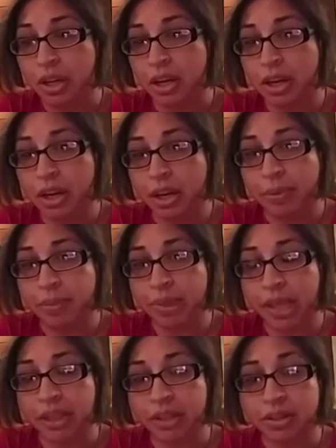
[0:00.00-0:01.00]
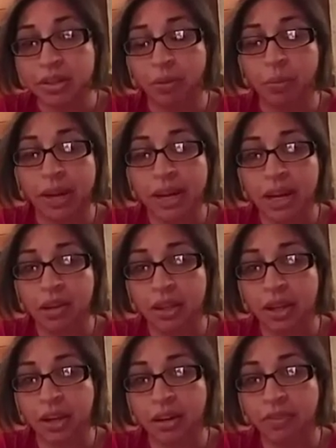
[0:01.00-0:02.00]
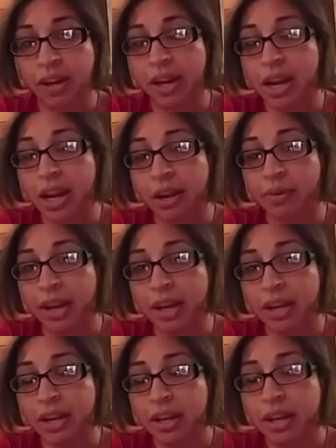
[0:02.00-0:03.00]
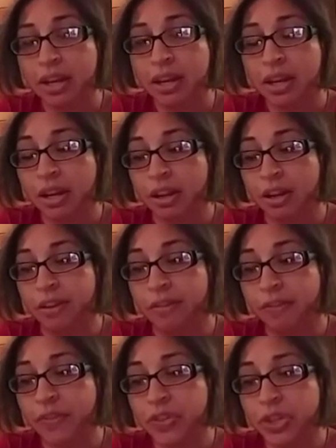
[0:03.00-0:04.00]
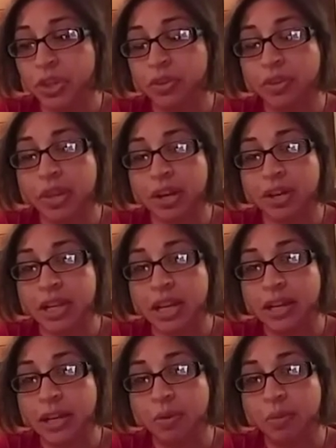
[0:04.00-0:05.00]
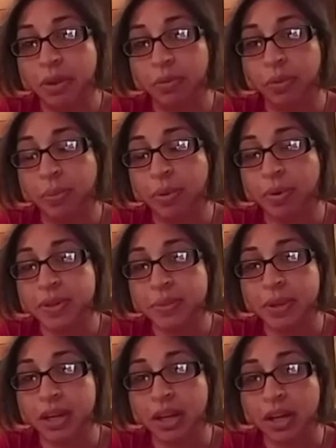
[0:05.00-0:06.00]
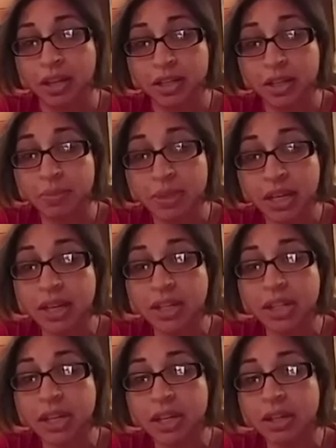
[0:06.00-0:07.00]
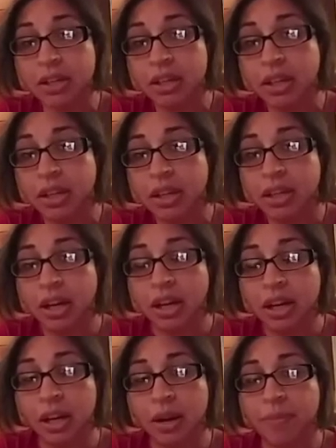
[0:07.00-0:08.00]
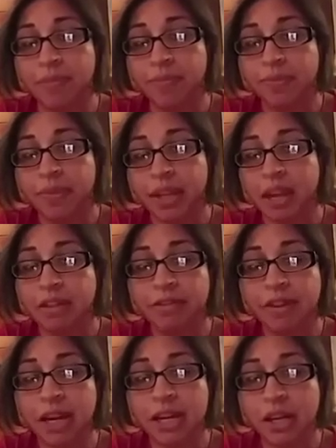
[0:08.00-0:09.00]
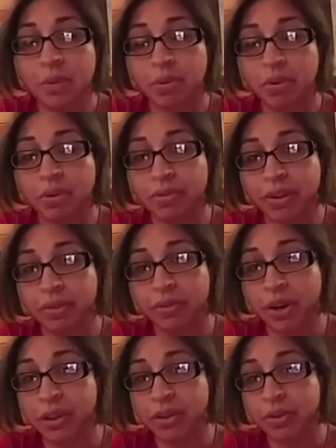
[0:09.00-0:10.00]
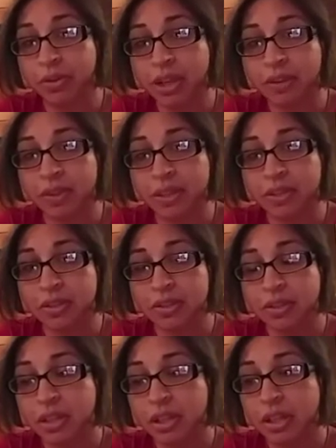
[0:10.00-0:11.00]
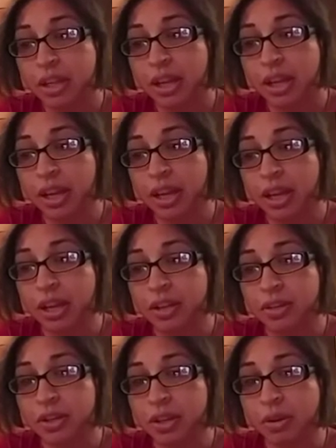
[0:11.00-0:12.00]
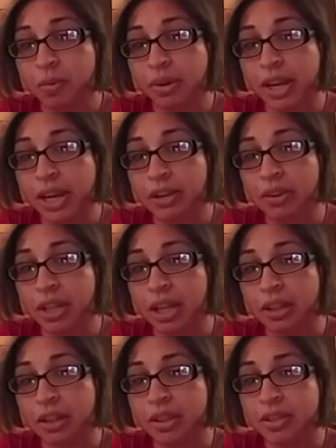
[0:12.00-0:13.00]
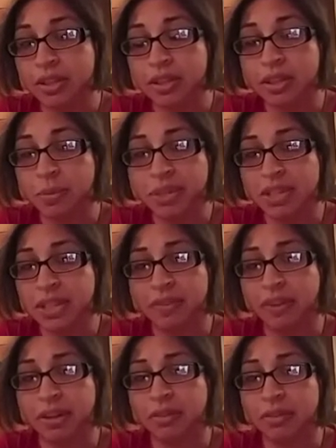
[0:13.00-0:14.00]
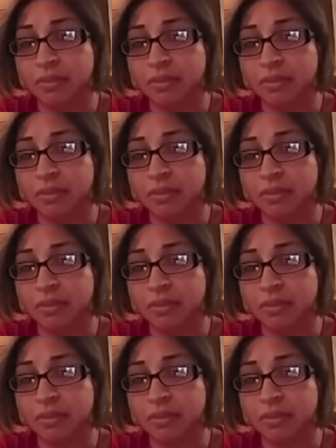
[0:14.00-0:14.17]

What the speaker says: That there's a rate out there, a very high rate of children that are taken with reports being unsubstantiated. They can't find any proof of wrongdoing of us, and so we're angry that the system has even